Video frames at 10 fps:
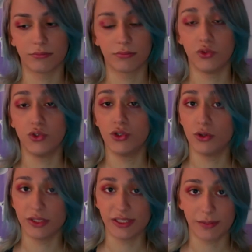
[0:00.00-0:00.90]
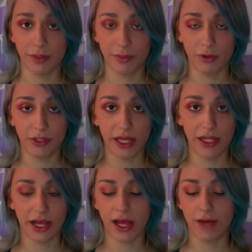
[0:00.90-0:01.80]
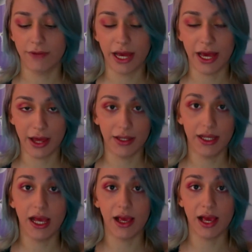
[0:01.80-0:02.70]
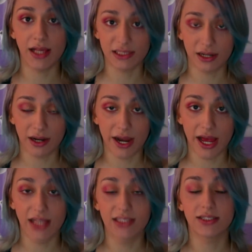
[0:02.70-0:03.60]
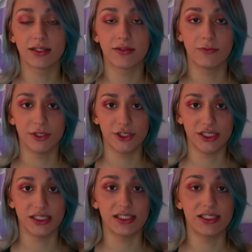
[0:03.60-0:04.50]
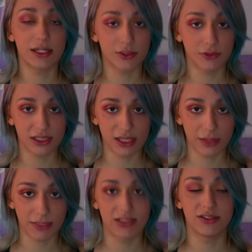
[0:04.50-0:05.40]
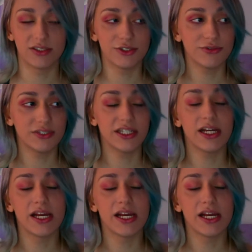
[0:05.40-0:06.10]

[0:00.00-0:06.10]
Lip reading: you know, some people that have had SRS, which is a sex reassignment surgery.